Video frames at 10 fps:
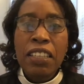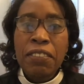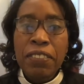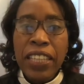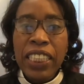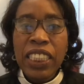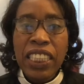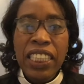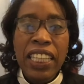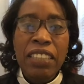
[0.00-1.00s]

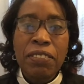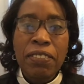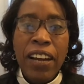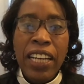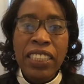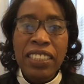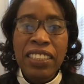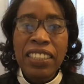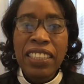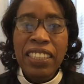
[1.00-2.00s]
fleshy and
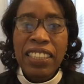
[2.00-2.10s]
fragile.